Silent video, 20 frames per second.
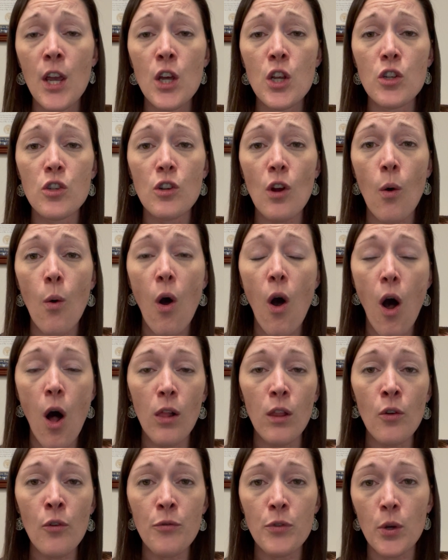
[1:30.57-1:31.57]
So
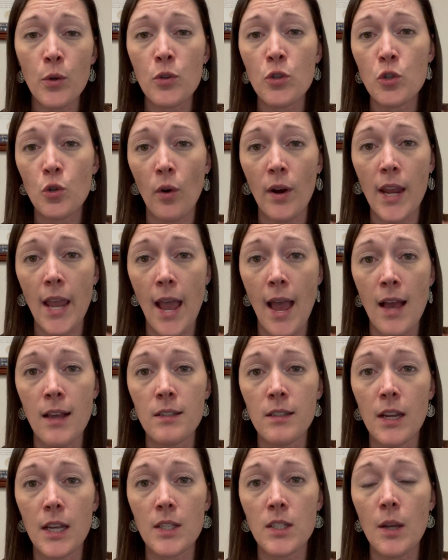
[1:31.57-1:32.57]
all of those joint
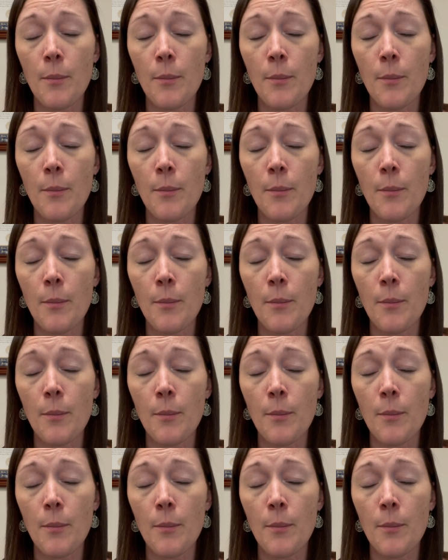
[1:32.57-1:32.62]
assets